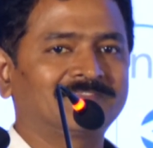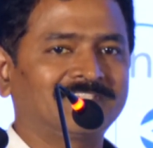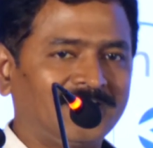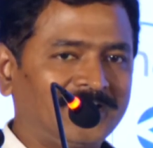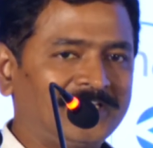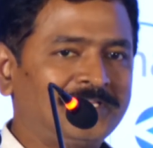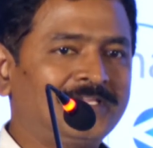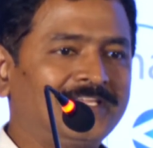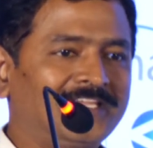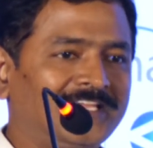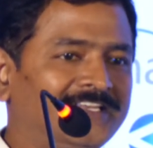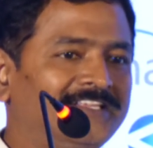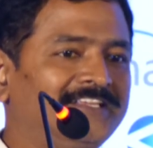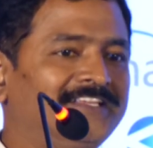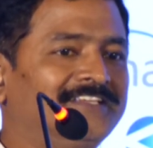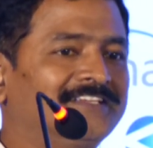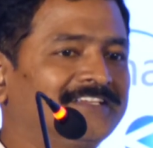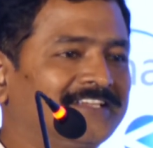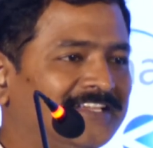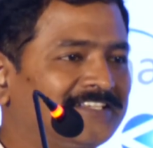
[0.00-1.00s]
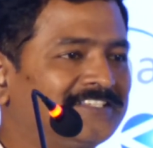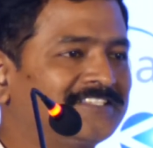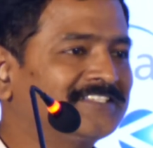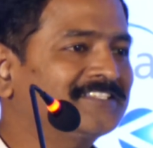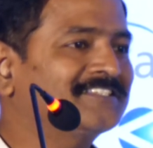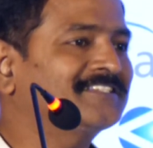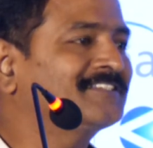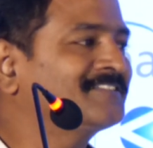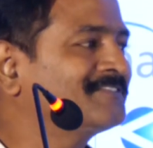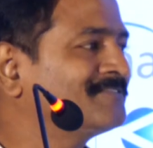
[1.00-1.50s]
Any
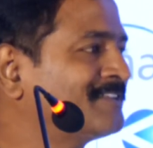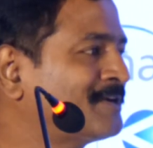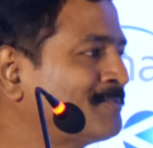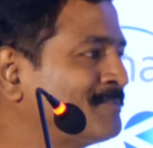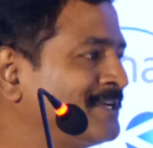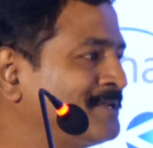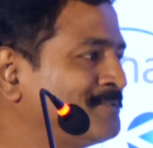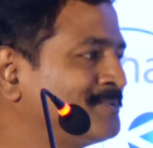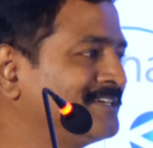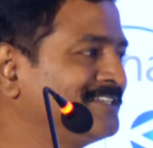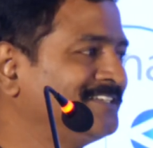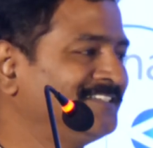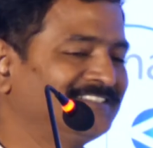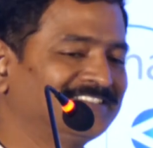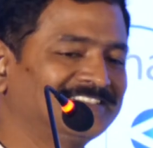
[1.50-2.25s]
guess from anybody?